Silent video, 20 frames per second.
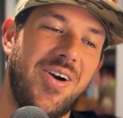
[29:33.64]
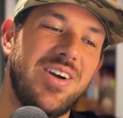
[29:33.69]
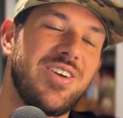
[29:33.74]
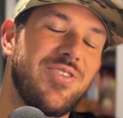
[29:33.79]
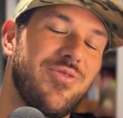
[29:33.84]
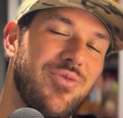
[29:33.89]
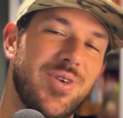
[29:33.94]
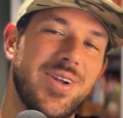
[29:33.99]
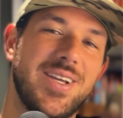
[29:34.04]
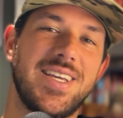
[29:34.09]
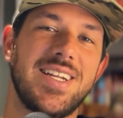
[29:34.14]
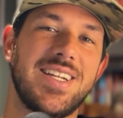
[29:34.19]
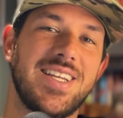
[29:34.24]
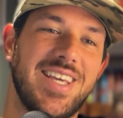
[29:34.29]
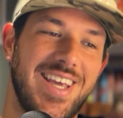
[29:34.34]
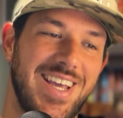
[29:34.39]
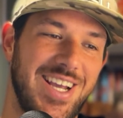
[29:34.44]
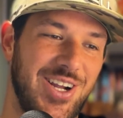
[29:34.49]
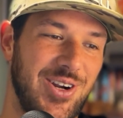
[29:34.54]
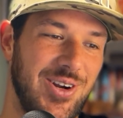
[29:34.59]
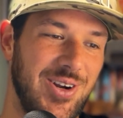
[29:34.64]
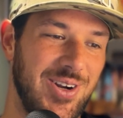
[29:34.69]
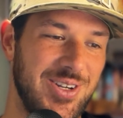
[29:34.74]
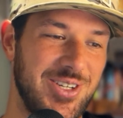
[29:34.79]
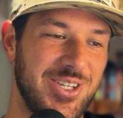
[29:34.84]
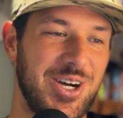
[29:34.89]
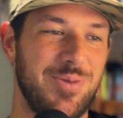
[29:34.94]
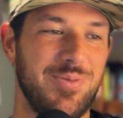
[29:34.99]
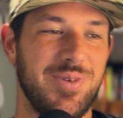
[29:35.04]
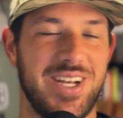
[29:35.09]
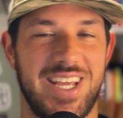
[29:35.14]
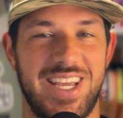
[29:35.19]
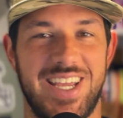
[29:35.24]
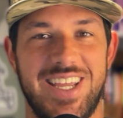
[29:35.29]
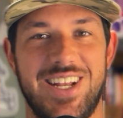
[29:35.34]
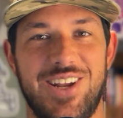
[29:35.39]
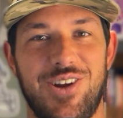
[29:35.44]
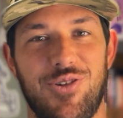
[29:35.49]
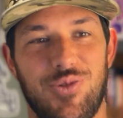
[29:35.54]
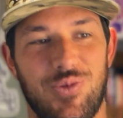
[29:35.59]
Freaking kicker coming
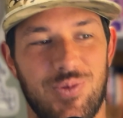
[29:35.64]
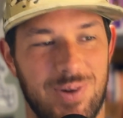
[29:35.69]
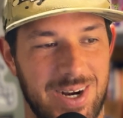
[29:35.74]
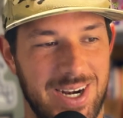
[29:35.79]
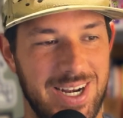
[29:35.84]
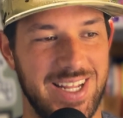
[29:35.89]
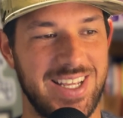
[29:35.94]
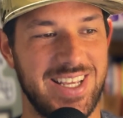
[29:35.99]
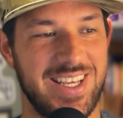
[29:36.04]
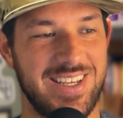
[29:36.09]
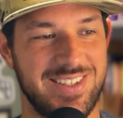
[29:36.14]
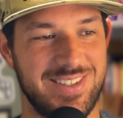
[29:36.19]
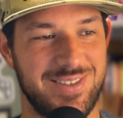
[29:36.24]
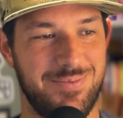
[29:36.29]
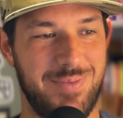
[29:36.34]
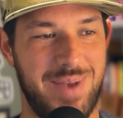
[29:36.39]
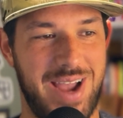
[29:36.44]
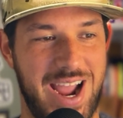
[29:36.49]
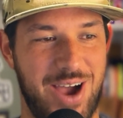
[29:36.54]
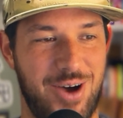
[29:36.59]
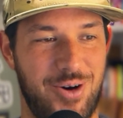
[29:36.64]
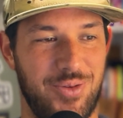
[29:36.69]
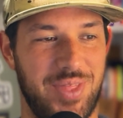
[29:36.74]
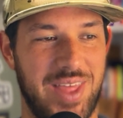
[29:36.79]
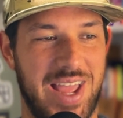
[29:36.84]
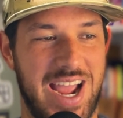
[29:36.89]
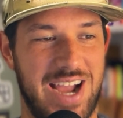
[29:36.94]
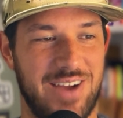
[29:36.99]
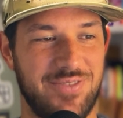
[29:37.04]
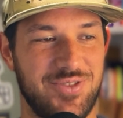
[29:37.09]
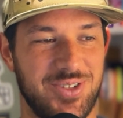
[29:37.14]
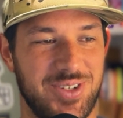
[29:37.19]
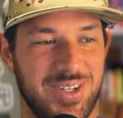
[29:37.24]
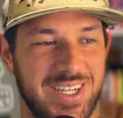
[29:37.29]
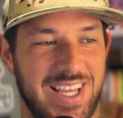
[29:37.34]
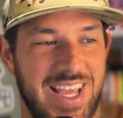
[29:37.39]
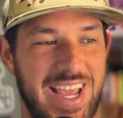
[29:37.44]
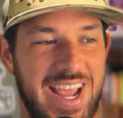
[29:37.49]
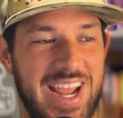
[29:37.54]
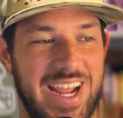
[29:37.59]
in, running his mouth after
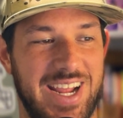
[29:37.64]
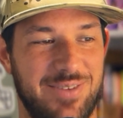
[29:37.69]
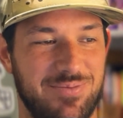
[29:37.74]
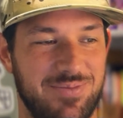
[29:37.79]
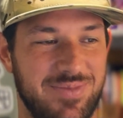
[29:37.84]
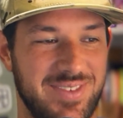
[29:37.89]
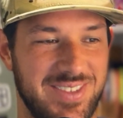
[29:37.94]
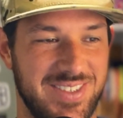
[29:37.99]
a game.